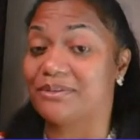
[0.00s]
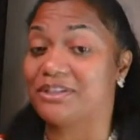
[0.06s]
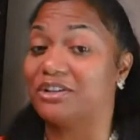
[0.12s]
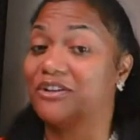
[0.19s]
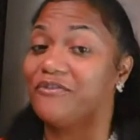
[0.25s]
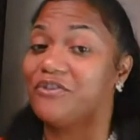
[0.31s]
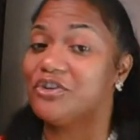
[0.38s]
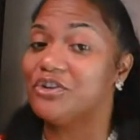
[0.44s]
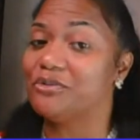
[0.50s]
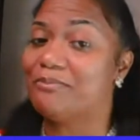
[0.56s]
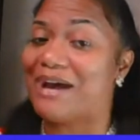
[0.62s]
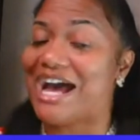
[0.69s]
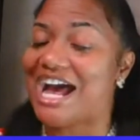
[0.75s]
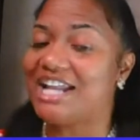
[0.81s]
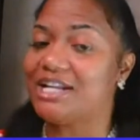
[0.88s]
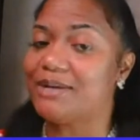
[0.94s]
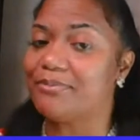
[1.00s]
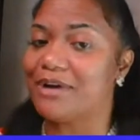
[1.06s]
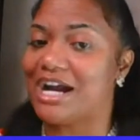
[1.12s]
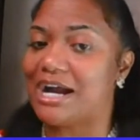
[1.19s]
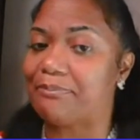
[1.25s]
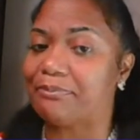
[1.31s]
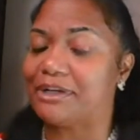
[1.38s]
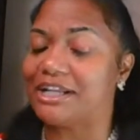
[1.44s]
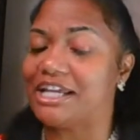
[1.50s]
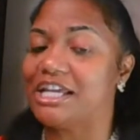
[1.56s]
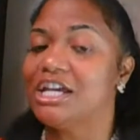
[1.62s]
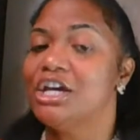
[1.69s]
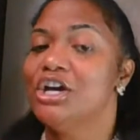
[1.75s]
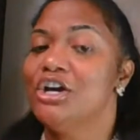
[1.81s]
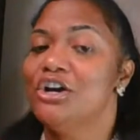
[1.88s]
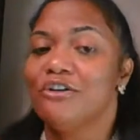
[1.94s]
So if you buy the property
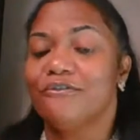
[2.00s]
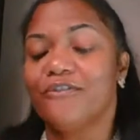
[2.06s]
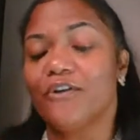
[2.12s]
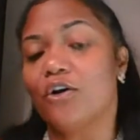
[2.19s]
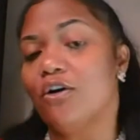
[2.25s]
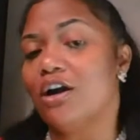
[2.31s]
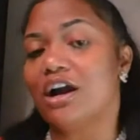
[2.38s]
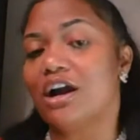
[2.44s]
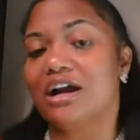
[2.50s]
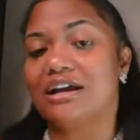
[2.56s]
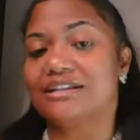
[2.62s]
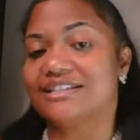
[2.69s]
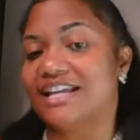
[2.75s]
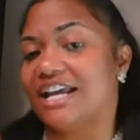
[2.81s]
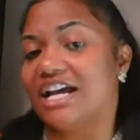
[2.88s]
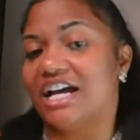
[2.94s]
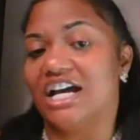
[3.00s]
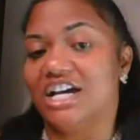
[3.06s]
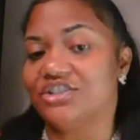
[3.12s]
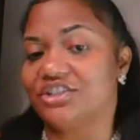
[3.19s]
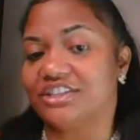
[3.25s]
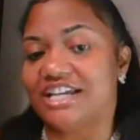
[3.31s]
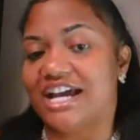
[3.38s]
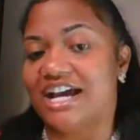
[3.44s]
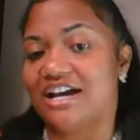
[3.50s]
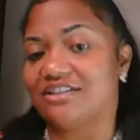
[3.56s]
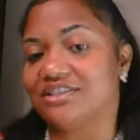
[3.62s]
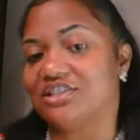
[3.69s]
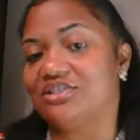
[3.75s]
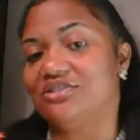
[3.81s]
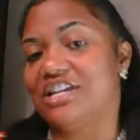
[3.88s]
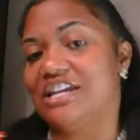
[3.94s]
for say
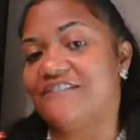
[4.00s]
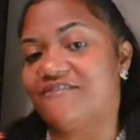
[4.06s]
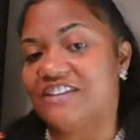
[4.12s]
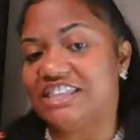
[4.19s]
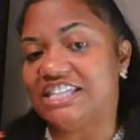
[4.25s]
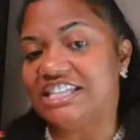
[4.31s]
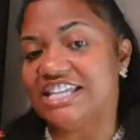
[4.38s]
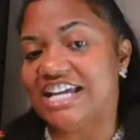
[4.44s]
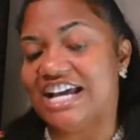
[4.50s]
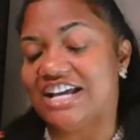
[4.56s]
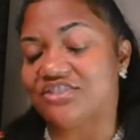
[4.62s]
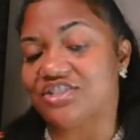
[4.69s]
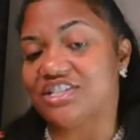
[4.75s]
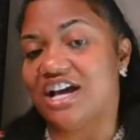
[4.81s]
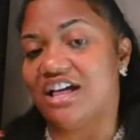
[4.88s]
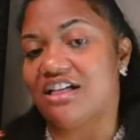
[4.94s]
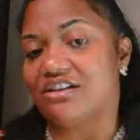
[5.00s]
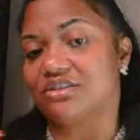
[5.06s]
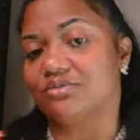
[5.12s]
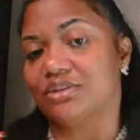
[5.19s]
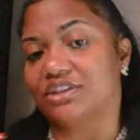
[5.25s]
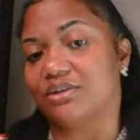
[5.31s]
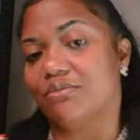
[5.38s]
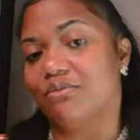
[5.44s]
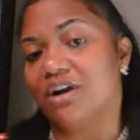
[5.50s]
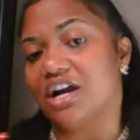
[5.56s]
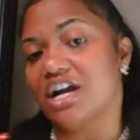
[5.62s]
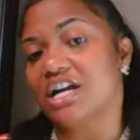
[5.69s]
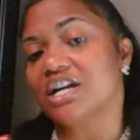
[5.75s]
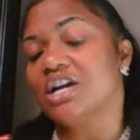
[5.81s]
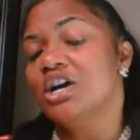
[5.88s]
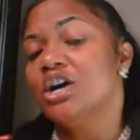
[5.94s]
$100,000, you need $50,000 worth of work,